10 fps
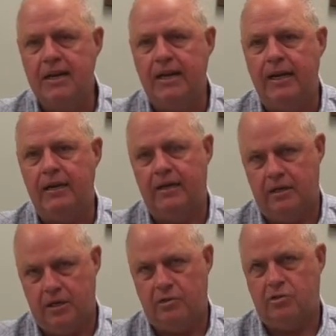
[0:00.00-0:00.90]
in
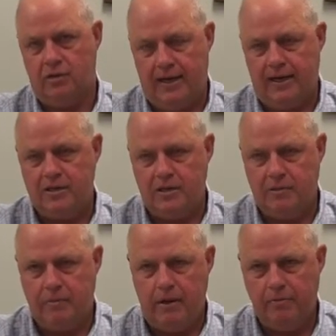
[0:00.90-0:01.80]
industrial
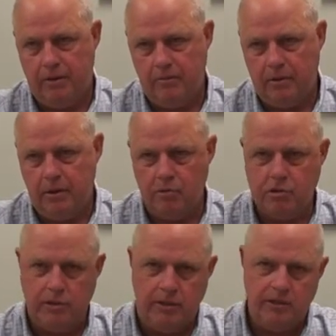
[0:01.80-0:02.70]
accidents, probably those
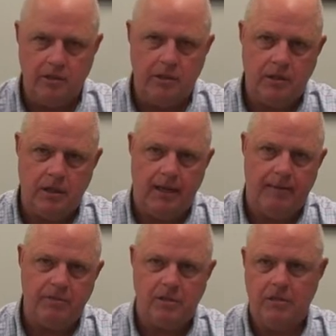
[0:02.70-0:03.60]
trench
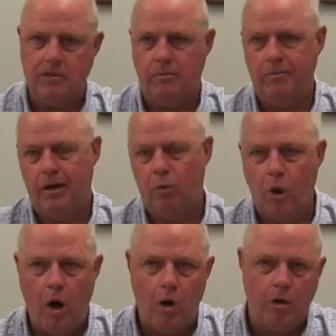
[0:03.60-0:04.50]
collapses, a
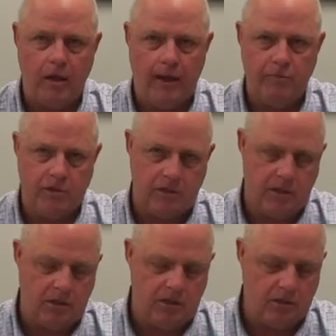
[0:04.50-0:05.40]
wall collapses
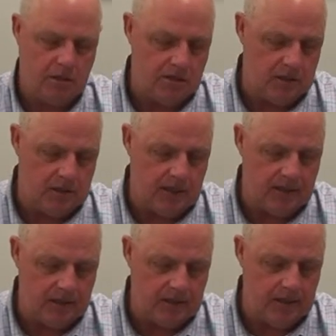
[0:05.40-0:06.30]
at a construction site,
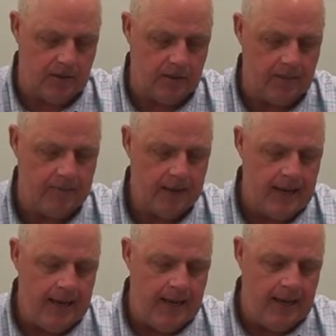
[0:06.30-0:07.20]
etc.
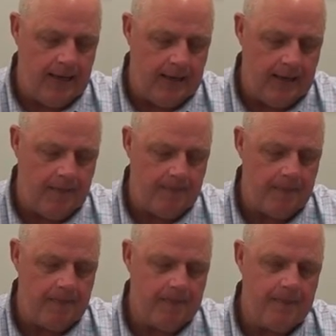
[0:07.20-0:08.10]

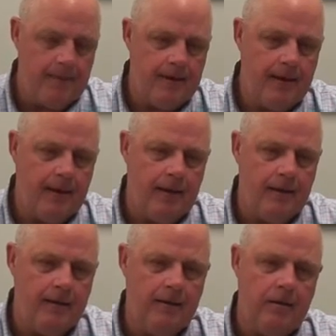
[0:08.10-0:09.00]

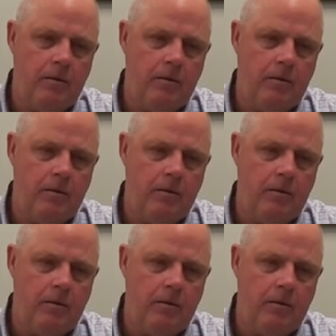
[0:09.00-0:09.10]
And